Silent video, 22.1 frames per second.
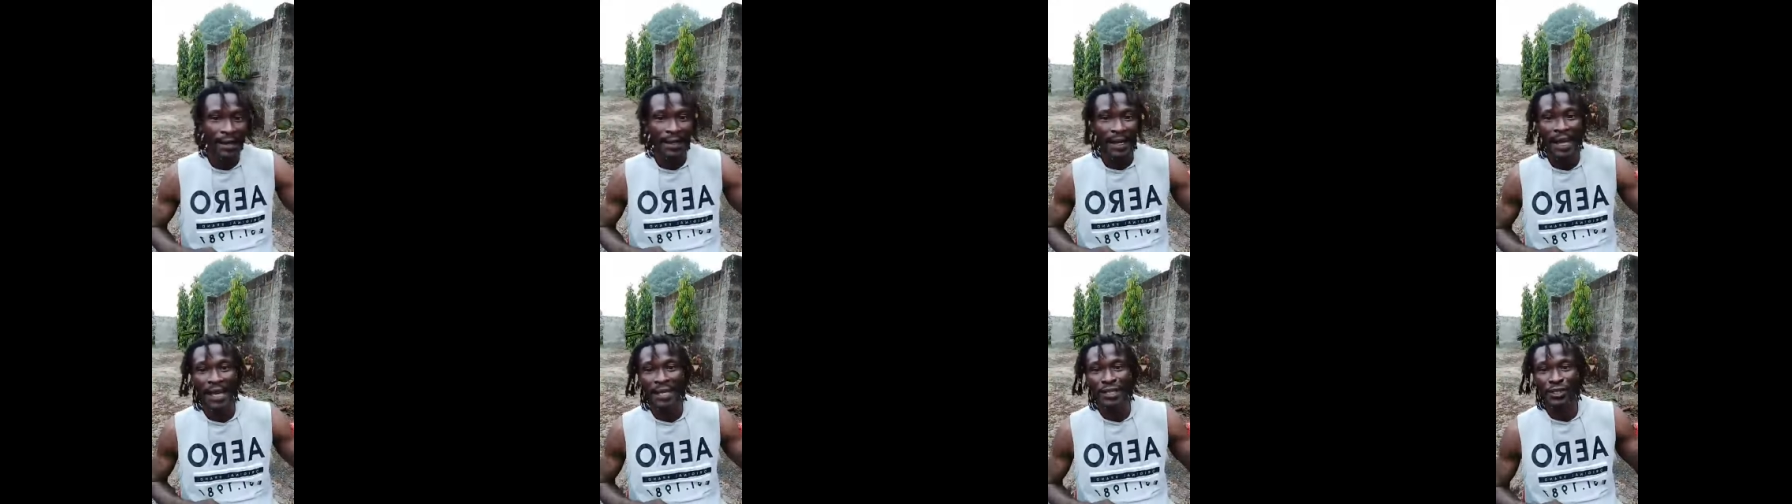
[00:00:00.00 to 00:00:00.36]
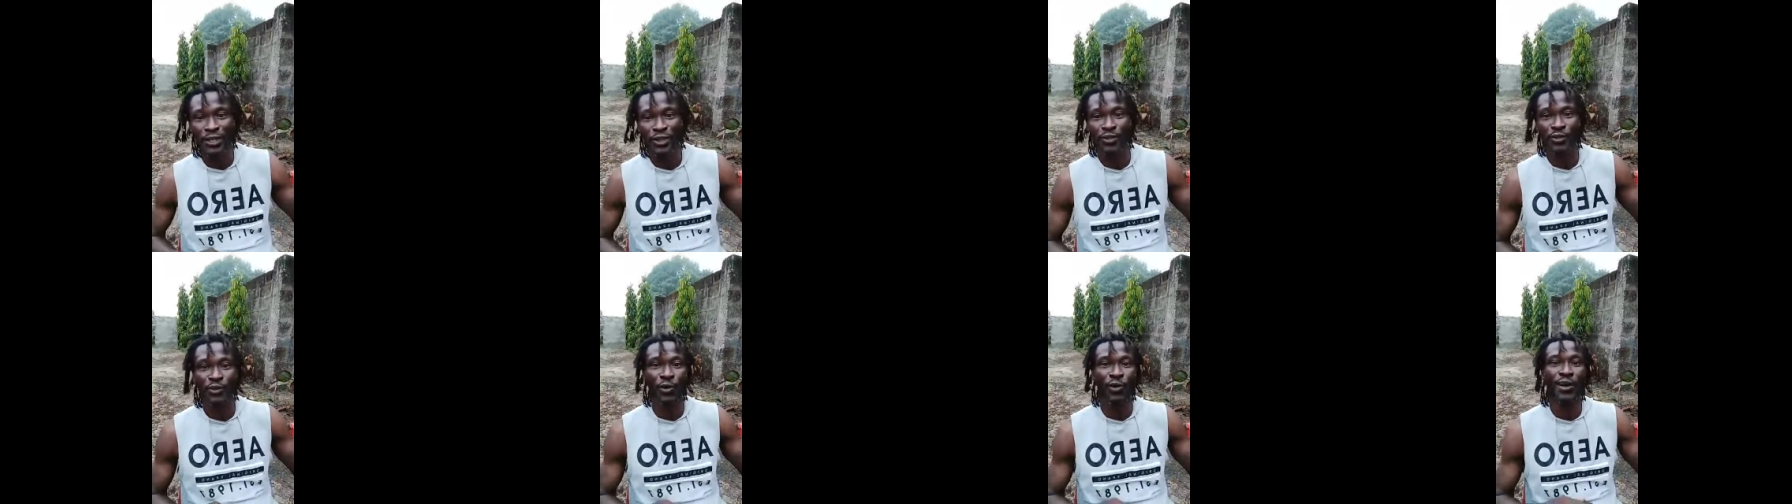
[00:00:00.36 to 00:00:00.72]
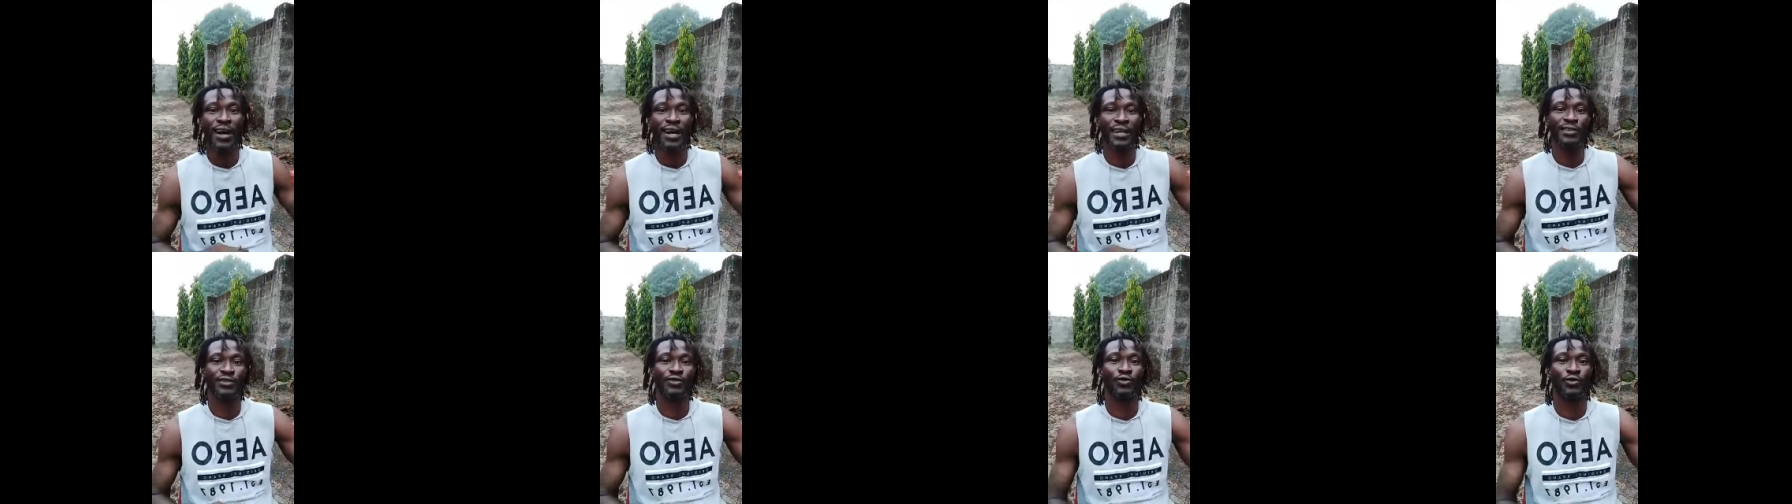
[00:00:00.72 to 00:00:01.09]
now I just don't
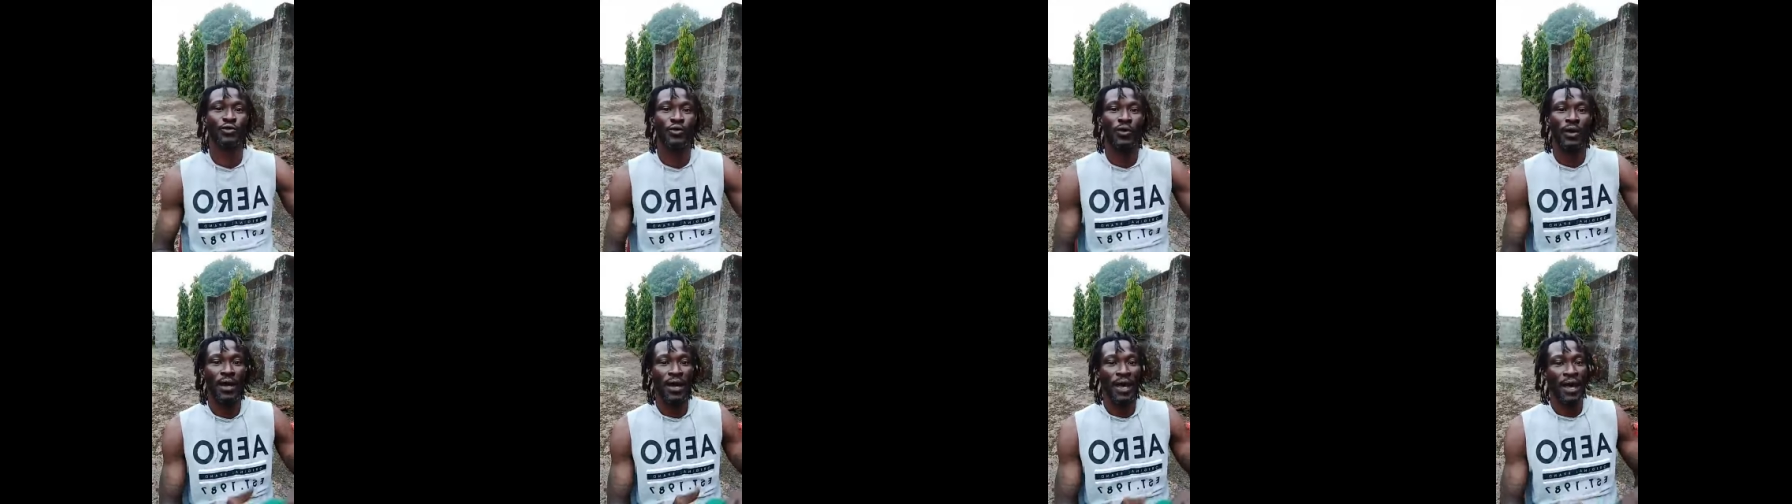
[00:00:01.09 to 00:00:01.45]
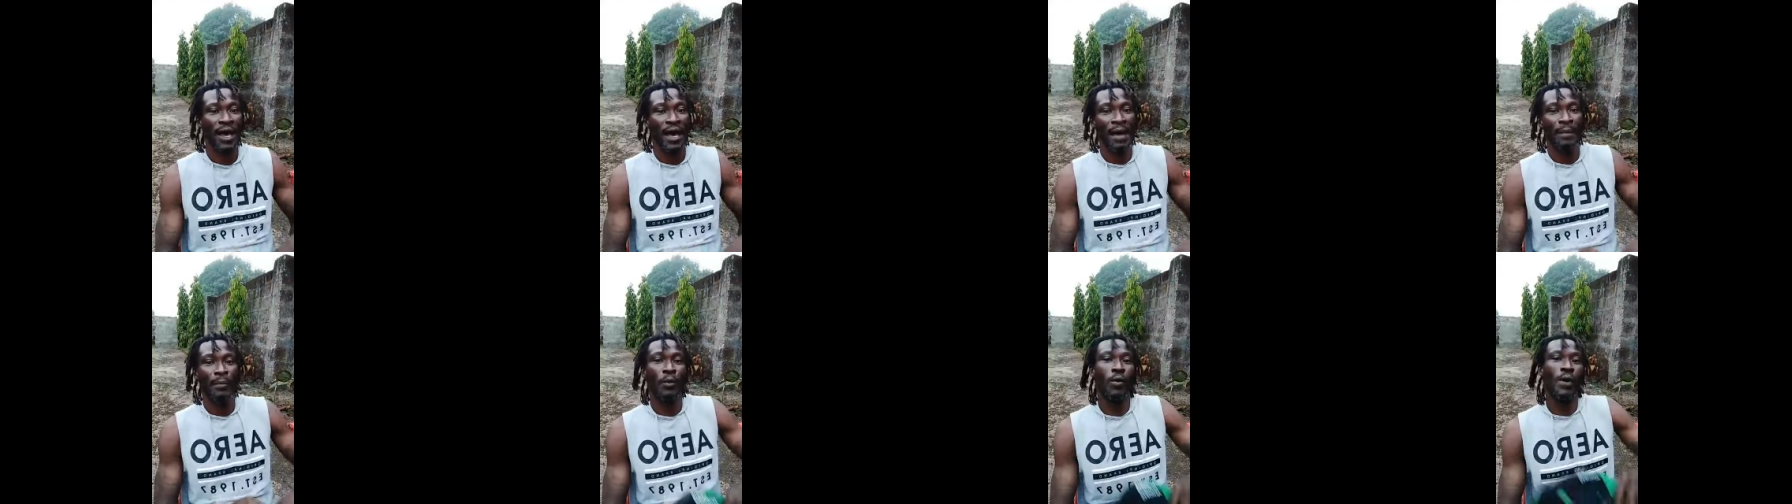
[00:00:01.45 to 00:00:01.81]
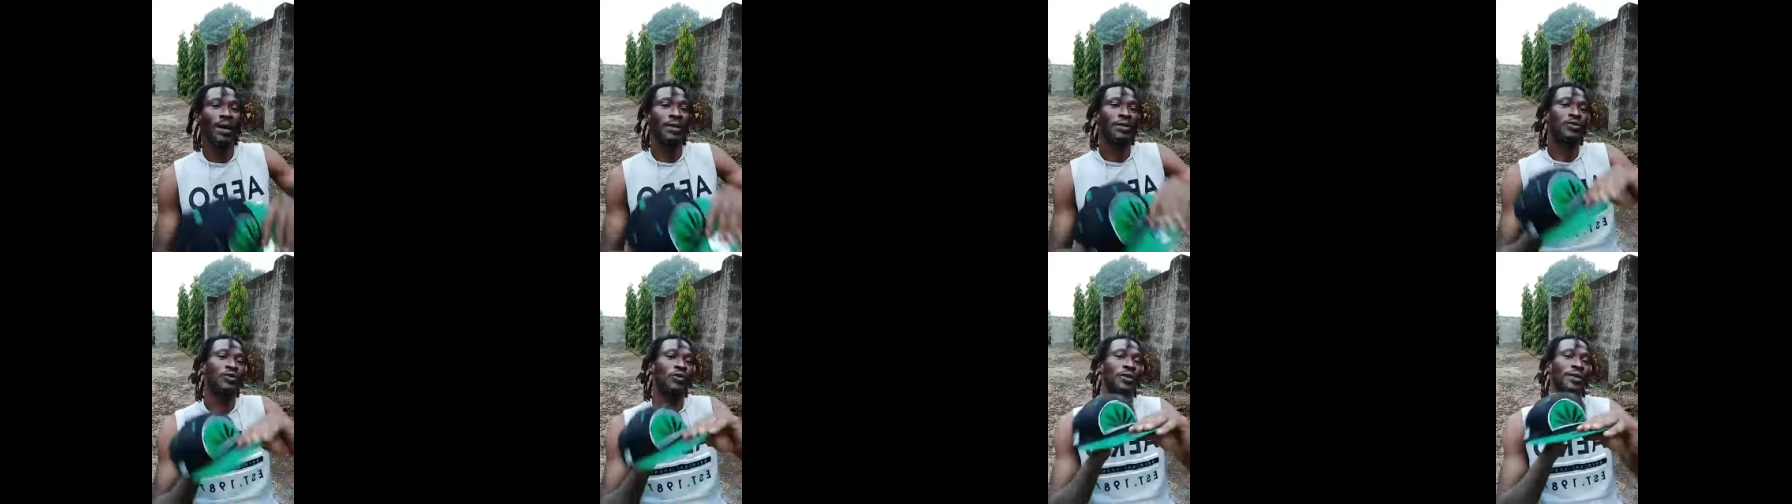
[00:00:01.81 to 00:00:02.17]
cancel. I be one
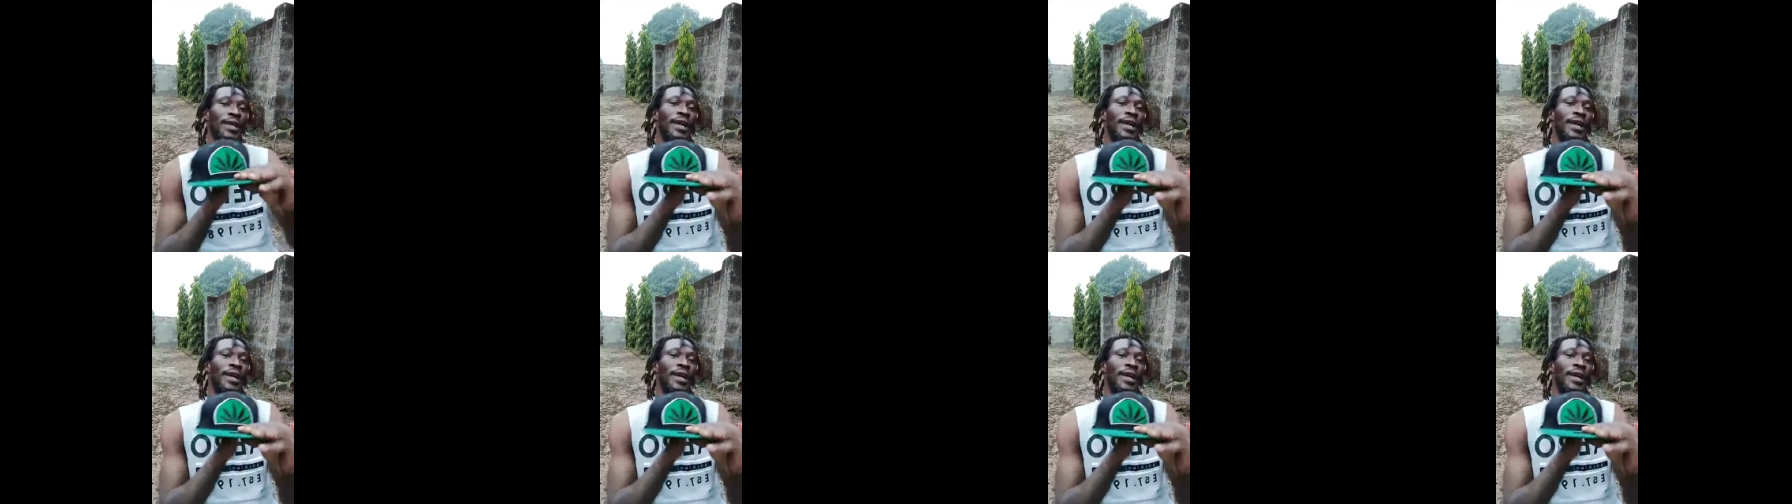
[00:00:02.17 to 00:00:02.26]
Tony